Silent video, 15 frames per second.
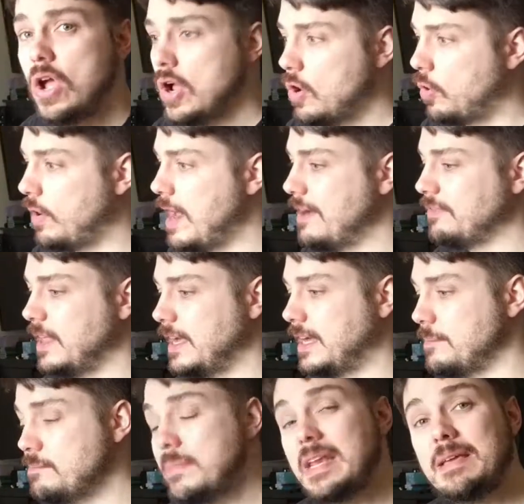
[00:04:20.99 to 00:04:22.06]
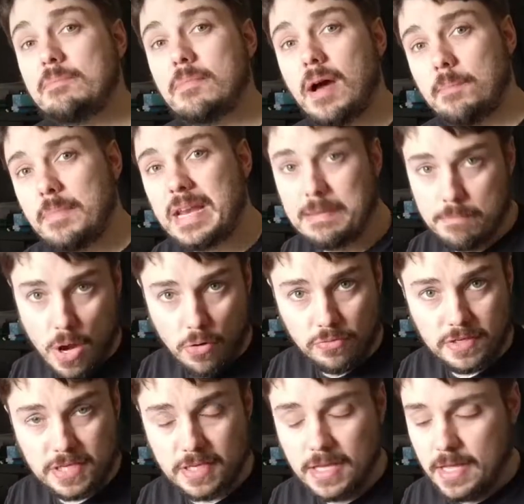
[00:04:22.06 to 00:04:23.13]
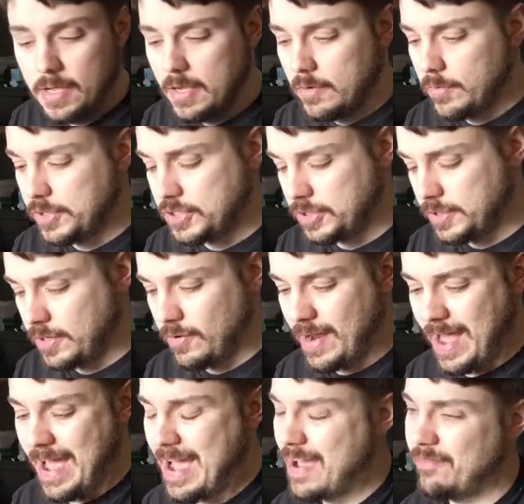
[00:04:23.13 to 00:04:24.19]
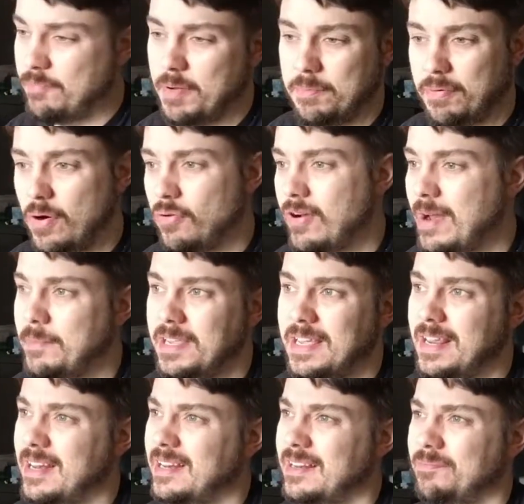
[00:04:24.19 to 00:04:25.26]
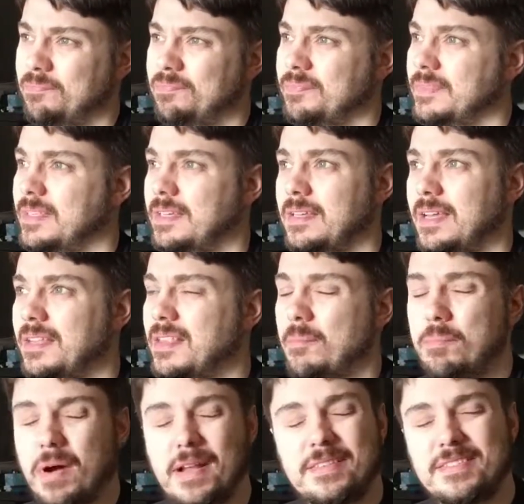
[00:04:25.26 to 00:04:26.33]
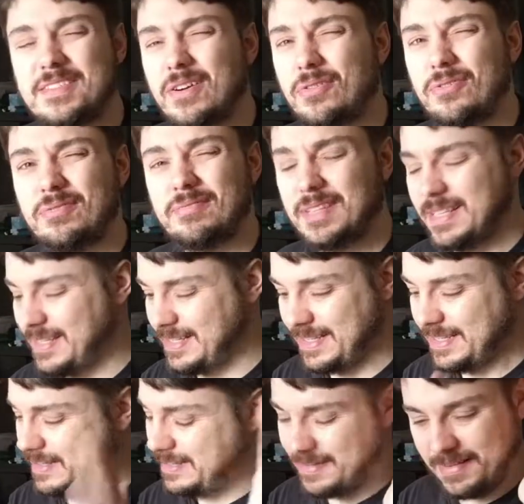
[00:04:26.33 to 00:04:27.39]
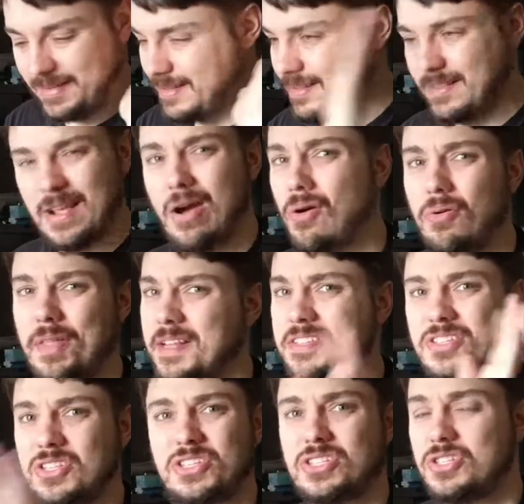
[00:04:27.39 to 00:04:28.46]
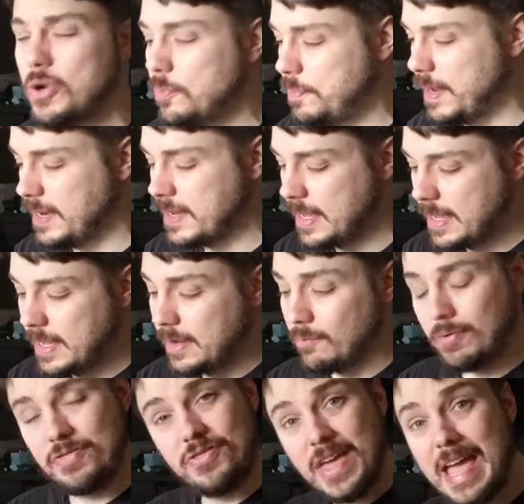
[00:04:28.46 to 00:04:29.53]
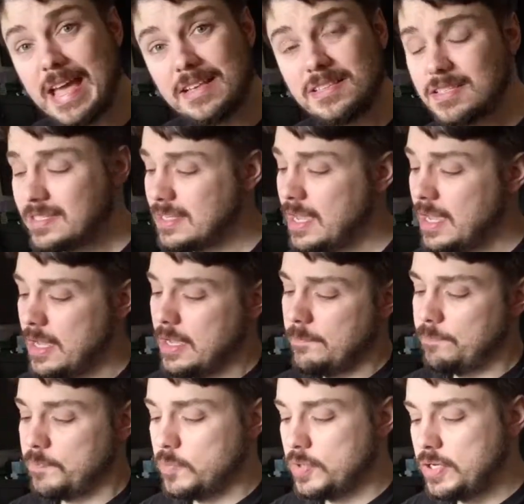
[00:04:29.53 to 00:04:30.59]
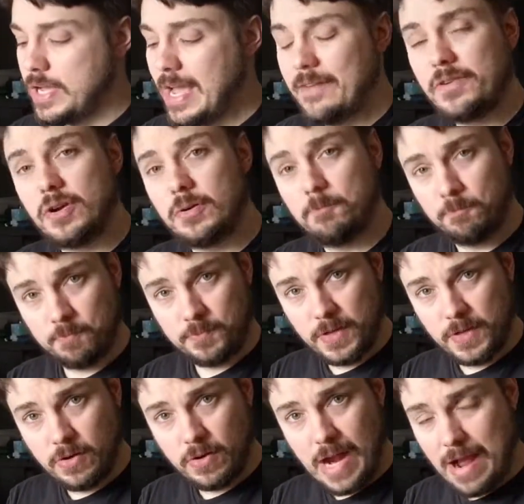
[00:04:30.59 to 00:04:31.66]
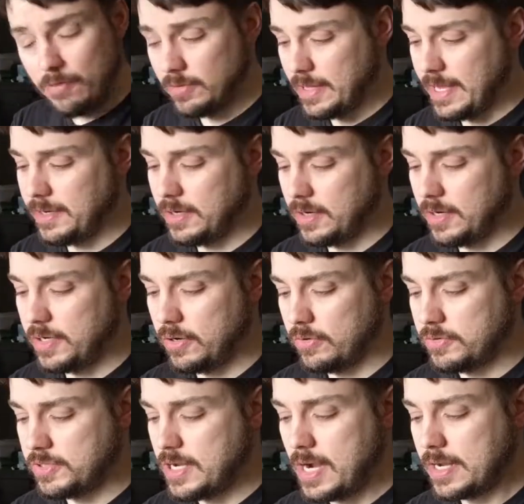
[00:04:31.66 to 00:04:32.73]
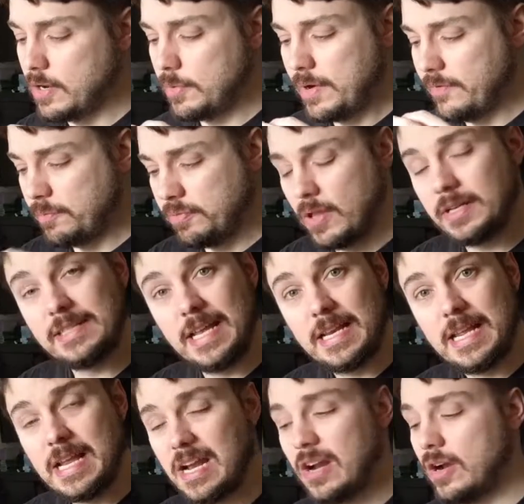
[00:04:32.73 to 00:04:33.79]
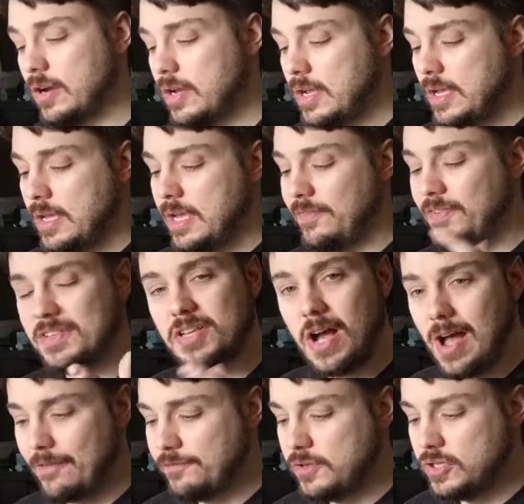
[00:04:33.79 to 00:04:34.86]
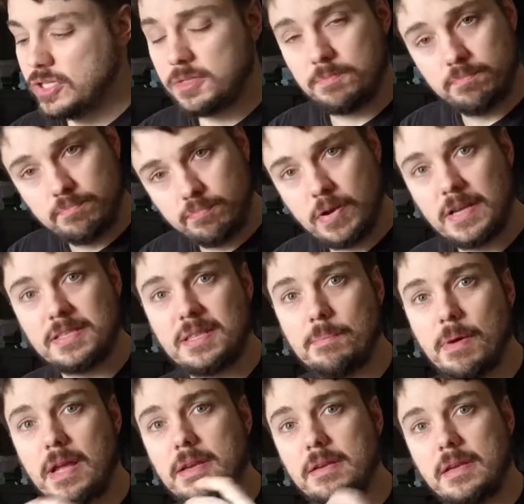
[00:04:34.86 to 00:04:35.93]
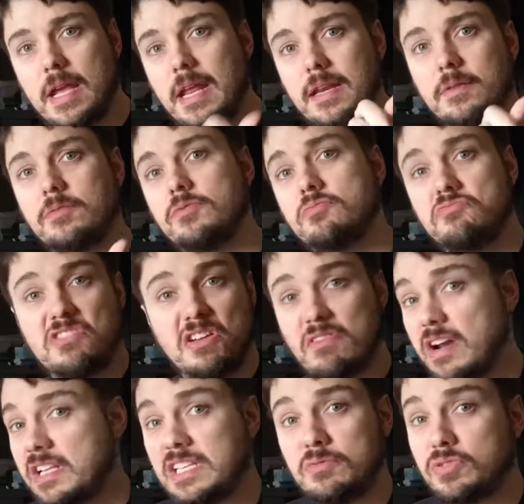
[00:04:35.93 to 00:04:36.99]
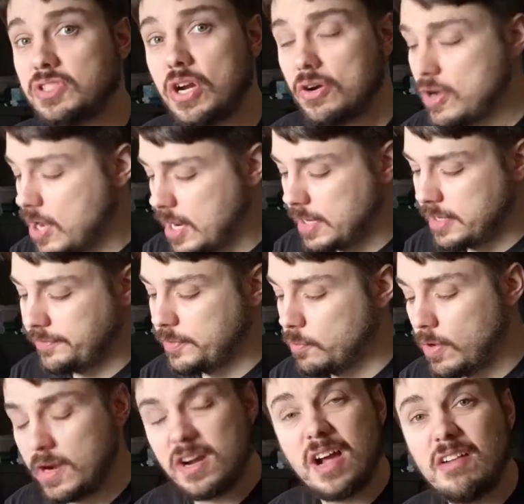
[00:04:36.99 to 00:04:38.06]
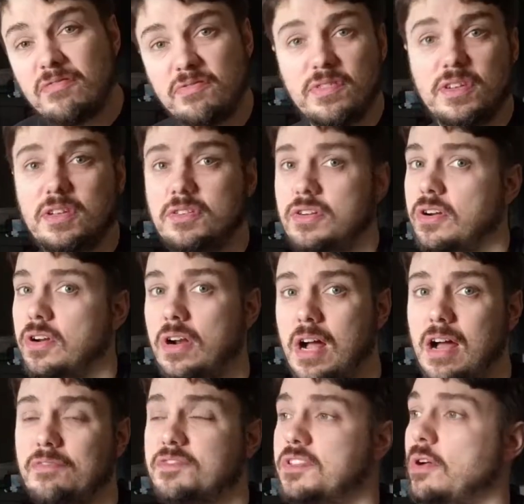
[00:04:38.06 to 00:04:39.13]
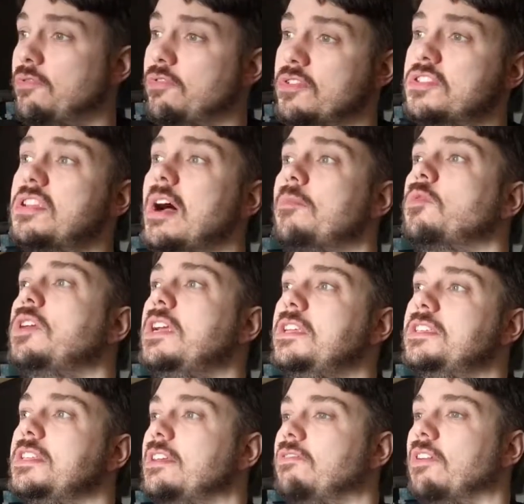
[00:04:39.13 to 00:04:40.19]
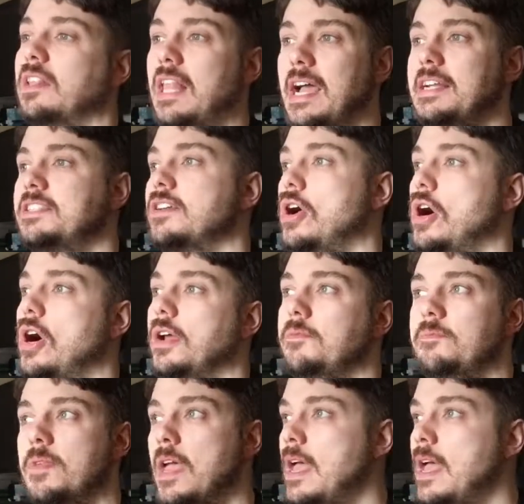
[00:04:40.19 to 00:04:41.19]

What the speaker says: or have like a mini mote, which I have, but programming it and the buttons don't. No, that's just stupid. With this, when you have your outlet or your socket or whatever plugged in here, if it's off, you just press the button and it theoretically will turn on, and if you want it off, you turn it off. So for some reason, if a light's on